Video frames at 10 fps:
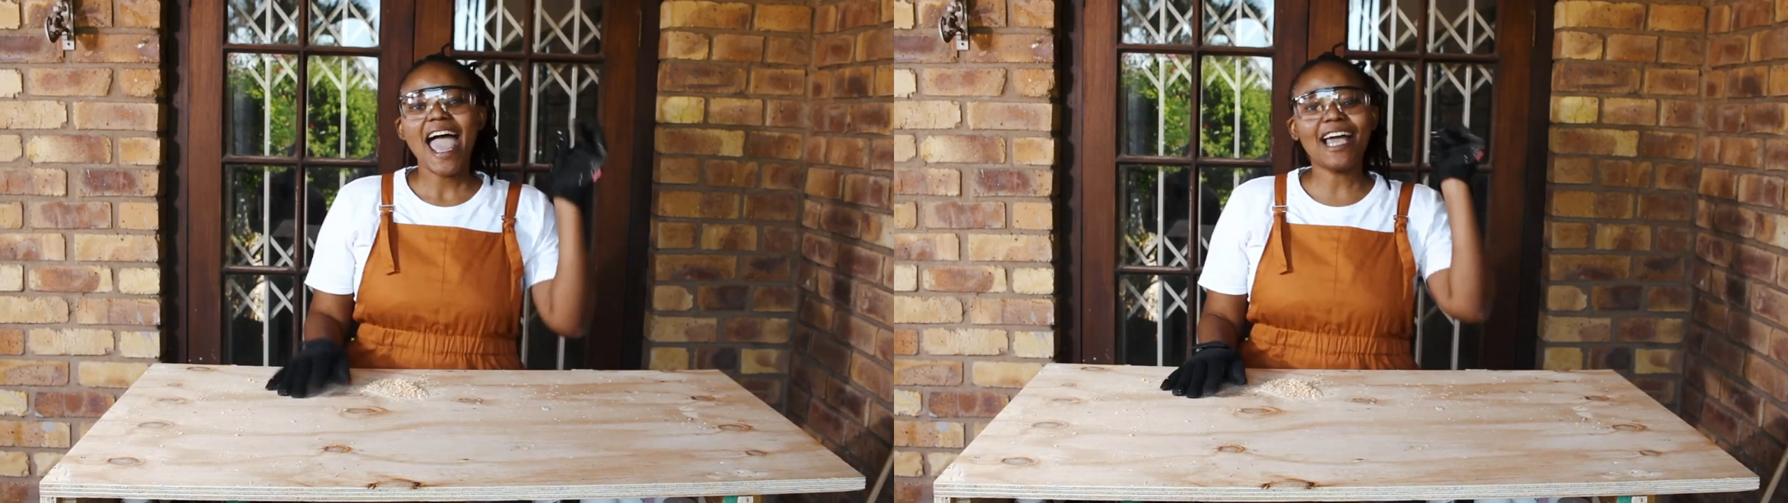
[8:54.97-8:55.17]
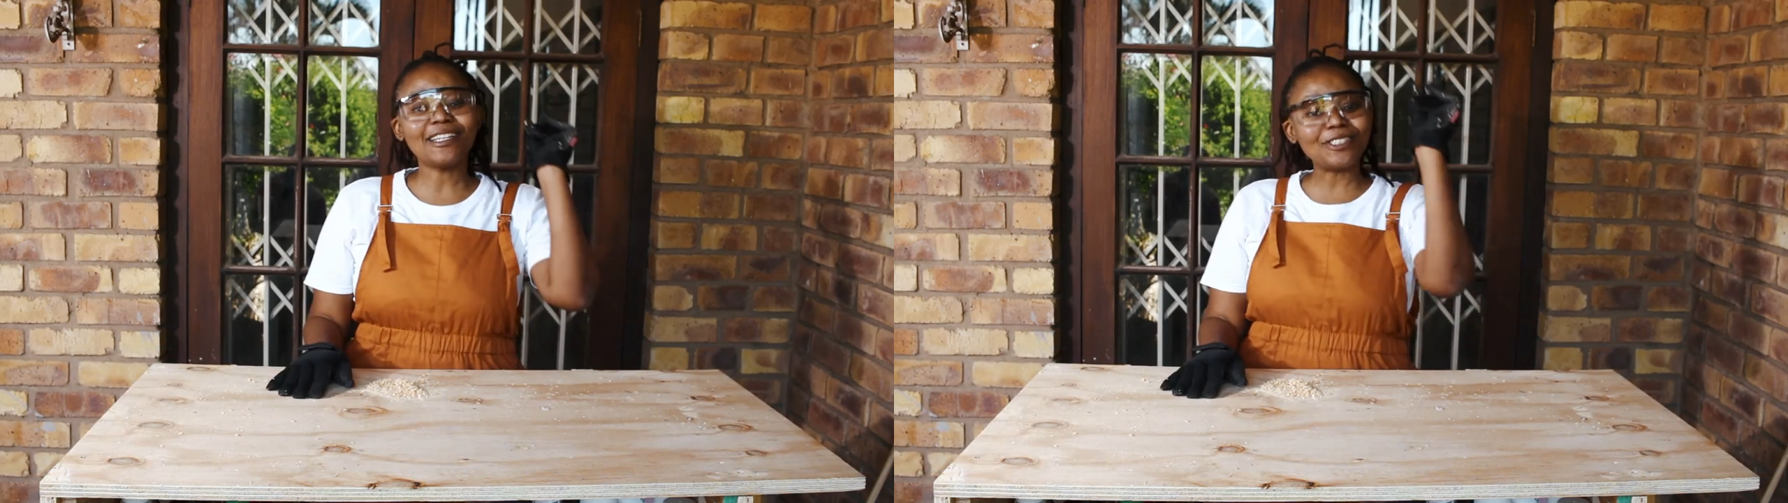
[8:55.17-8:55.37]

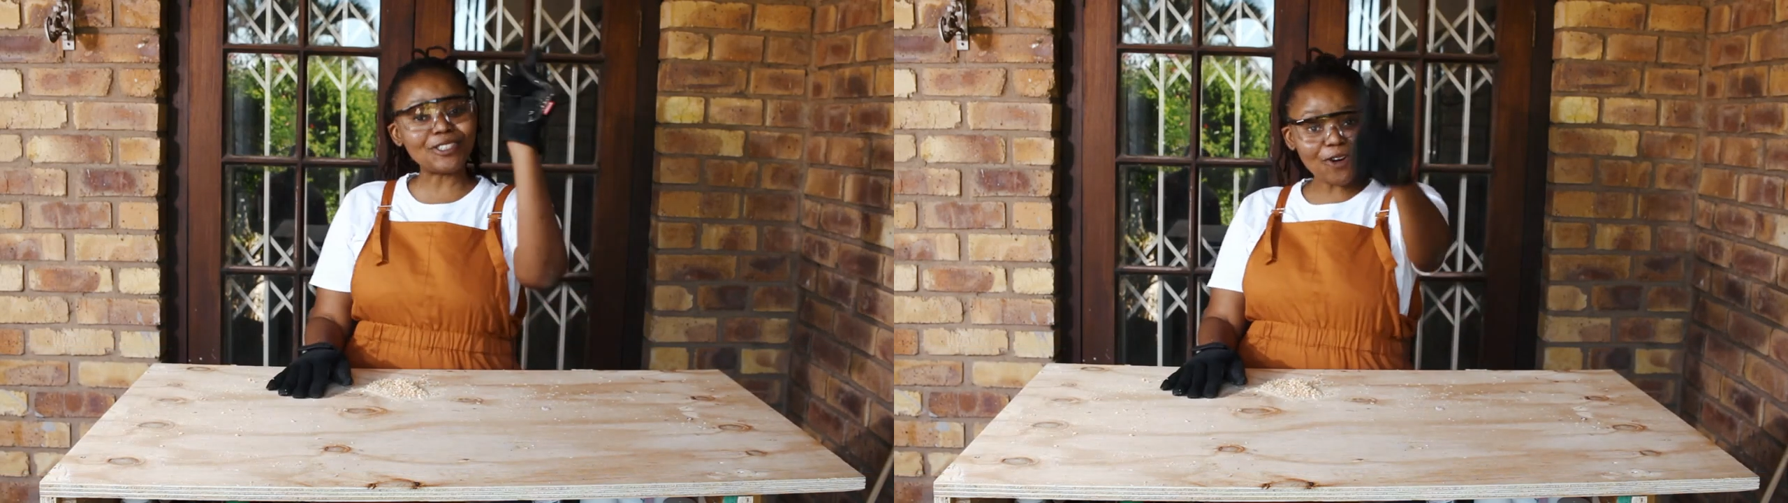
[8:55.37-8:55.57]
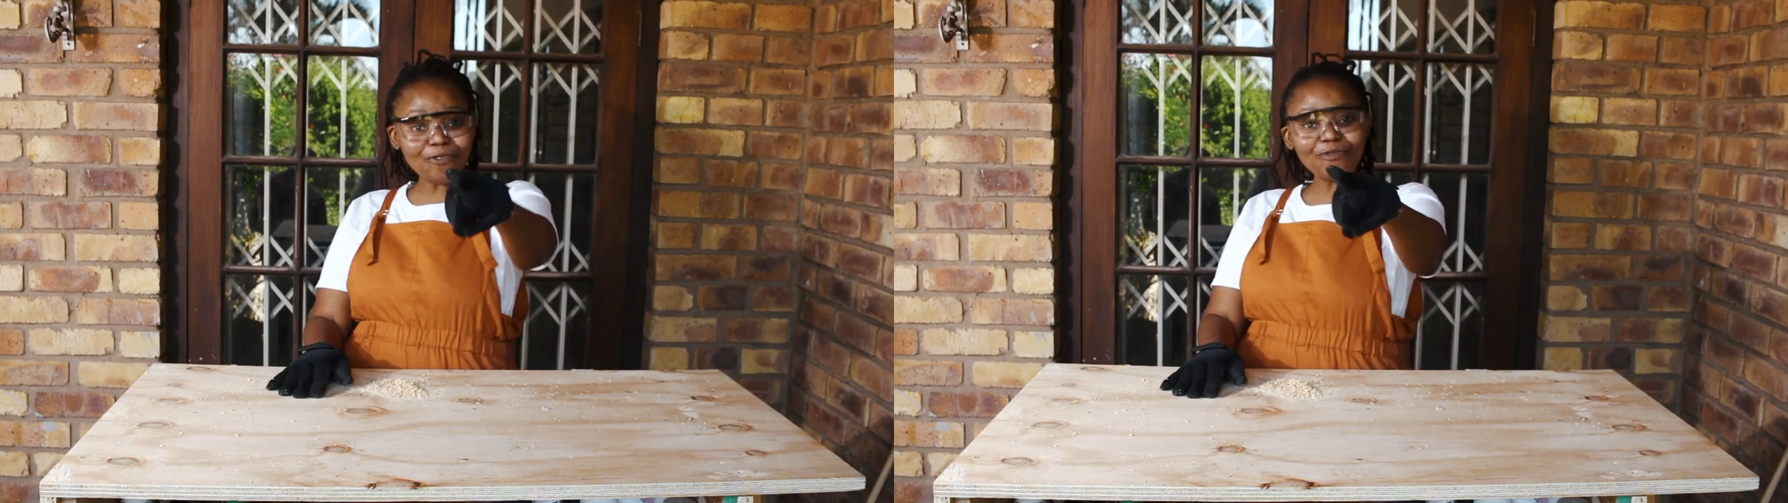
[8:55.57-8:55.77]
And
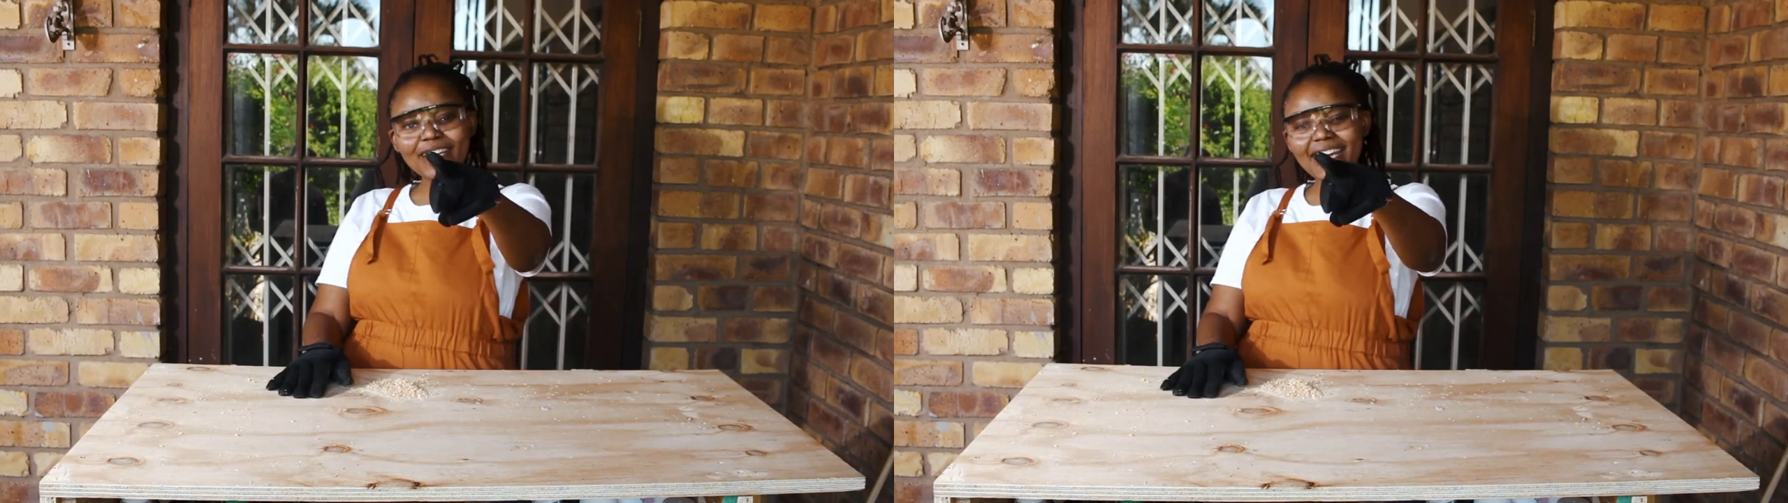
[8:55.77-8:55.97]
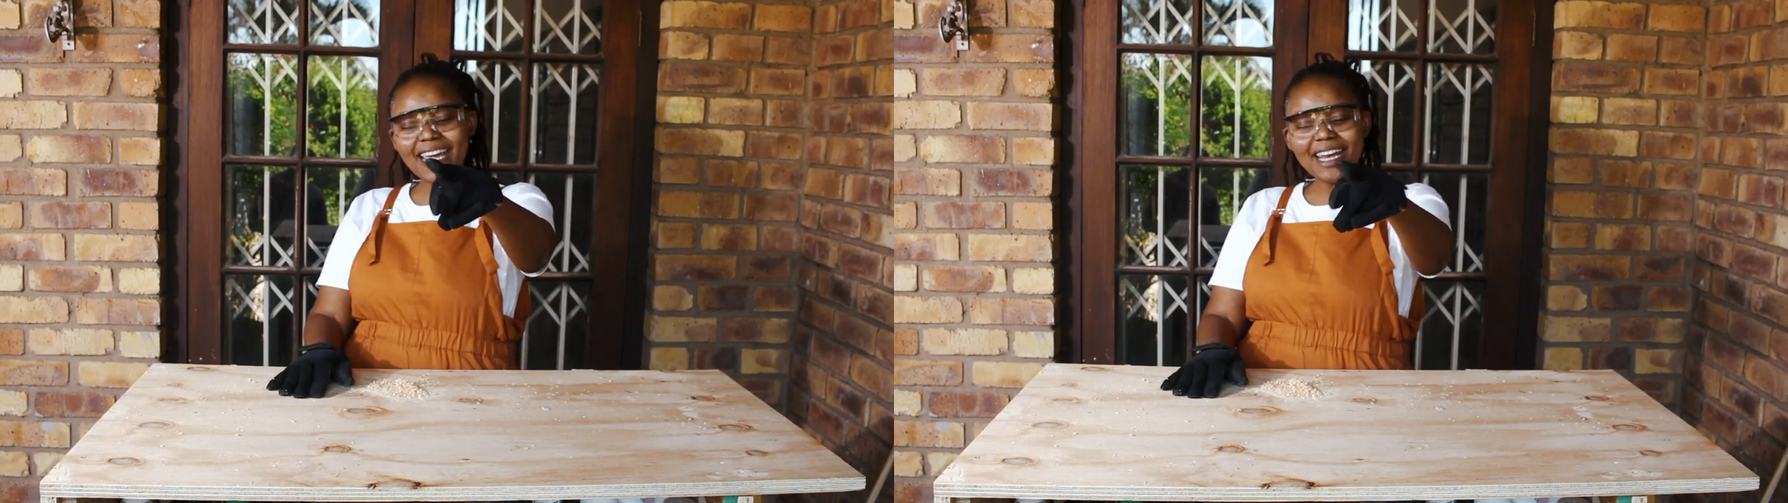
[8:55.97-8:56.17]
don't
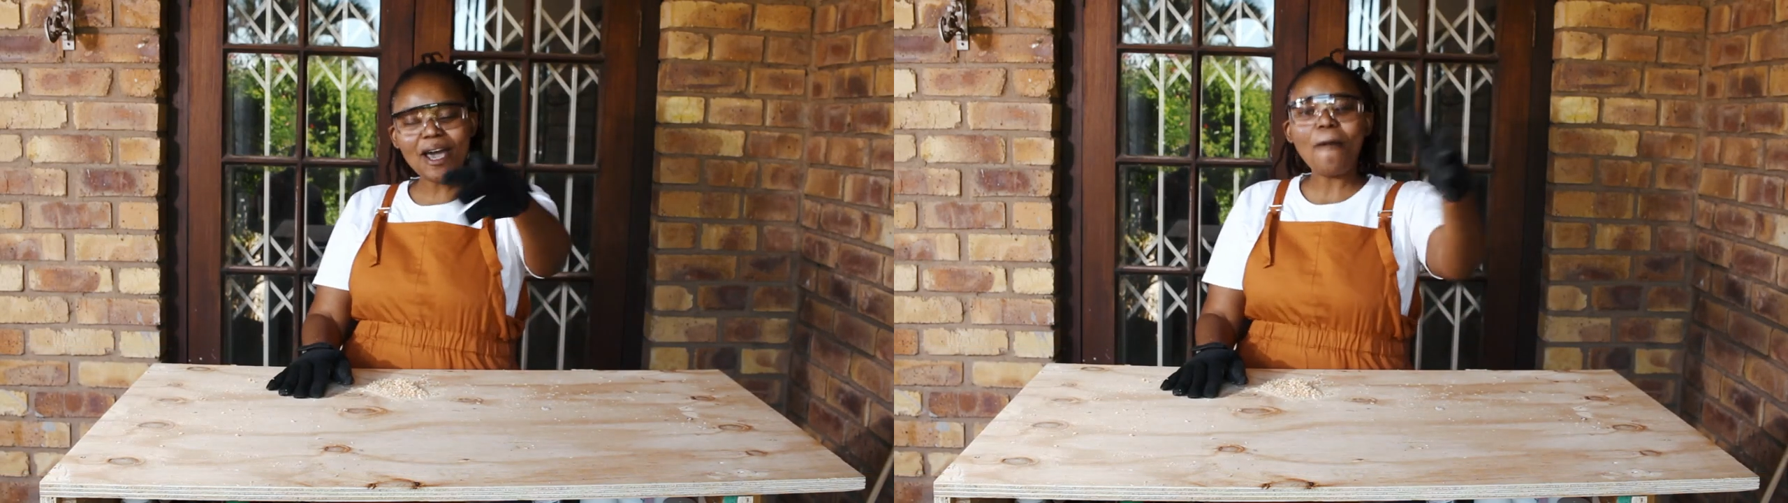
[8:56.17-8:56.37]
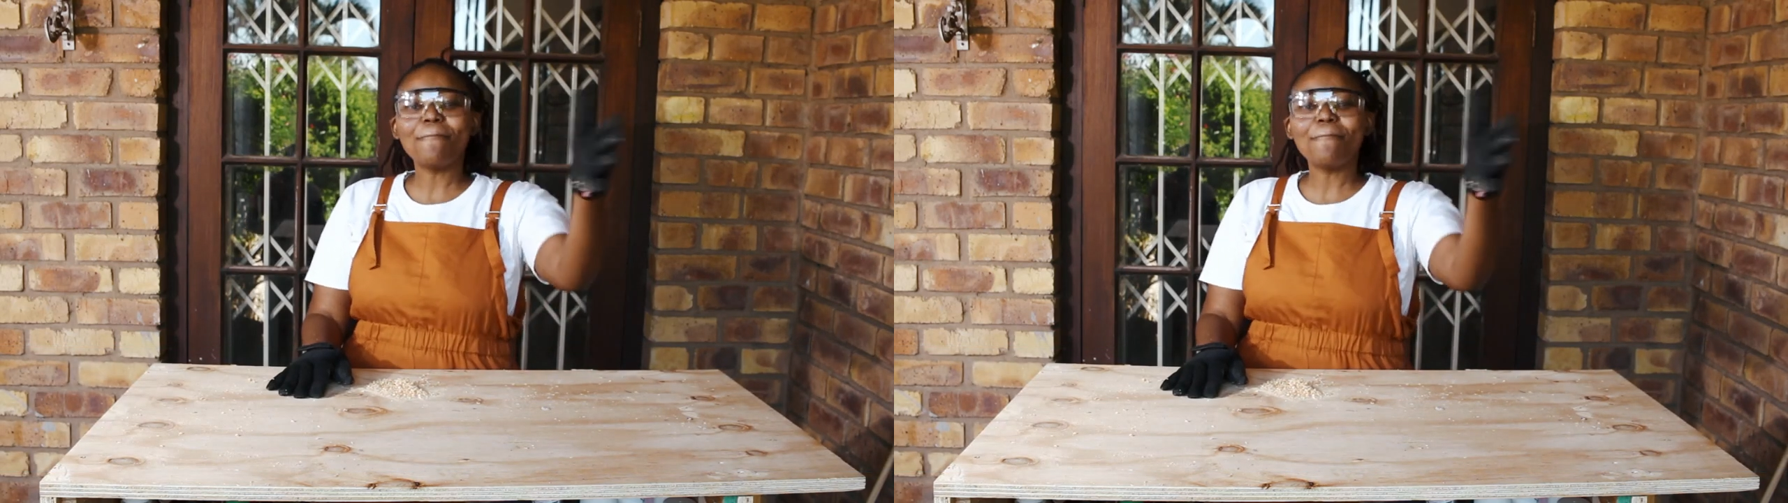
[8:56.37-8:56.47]
forget,